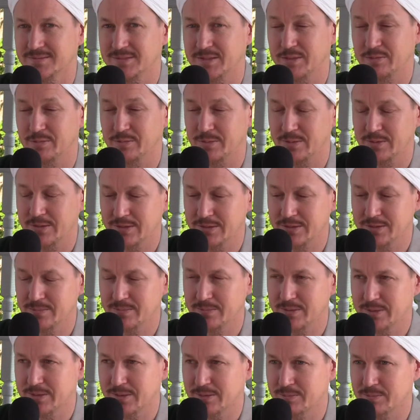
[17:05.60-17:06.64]
If religion
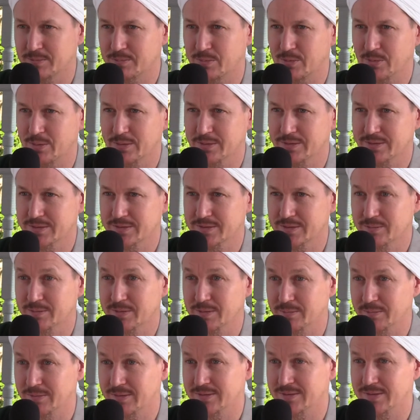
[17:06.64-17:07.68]
becomes boring to someone, it
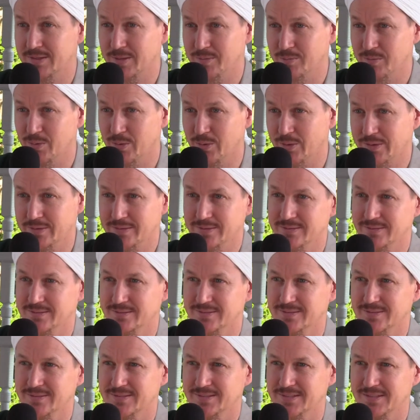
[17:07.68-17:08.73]
means they're boring.
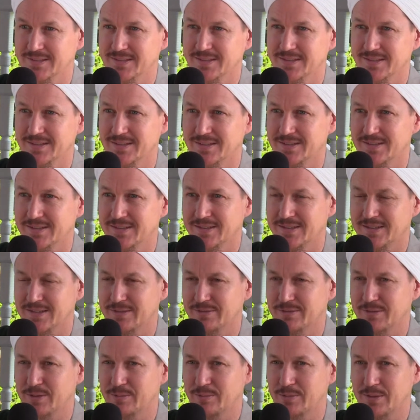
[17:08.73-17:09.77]
If
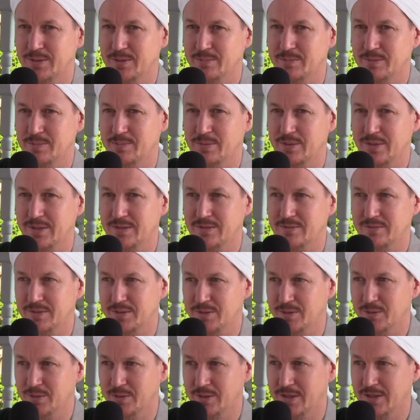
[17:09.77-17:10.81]
they'd rather be playing
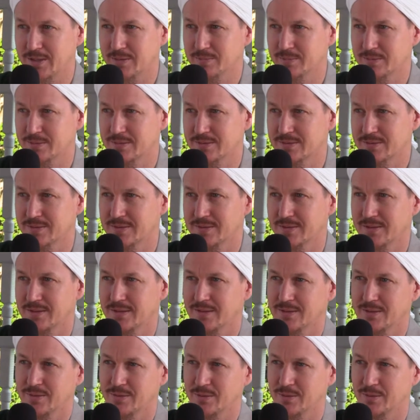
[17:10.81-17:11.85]
video games
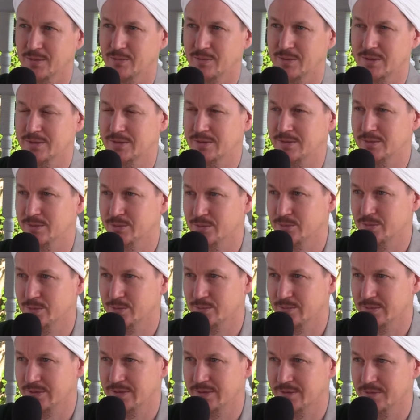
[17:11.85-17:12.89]
or watching
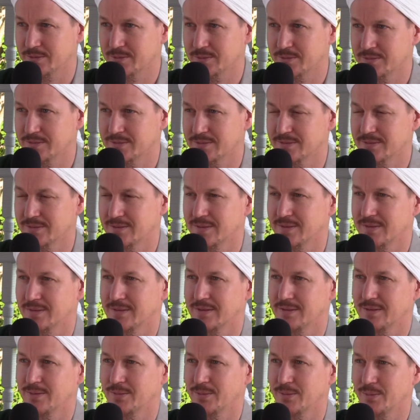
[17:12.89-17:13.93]
YouTube videos
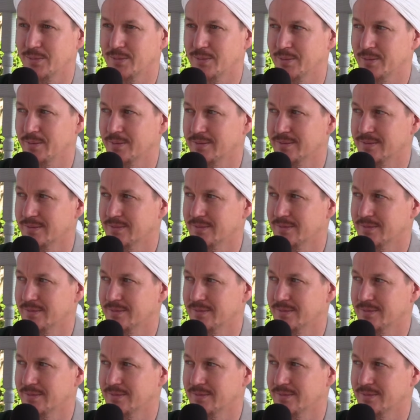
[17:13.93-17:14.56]
or